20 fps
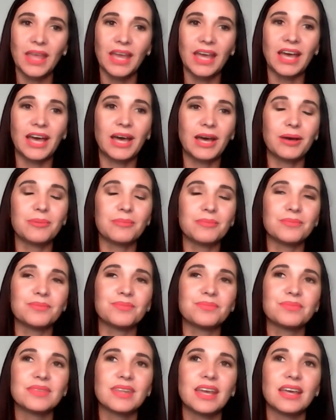
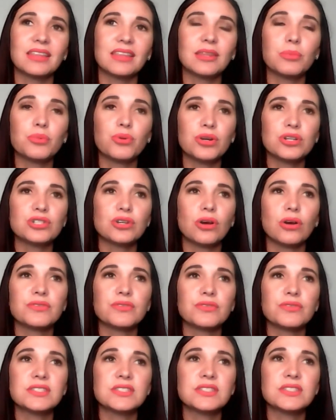The pressure of
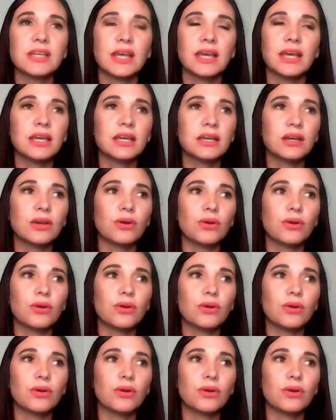staying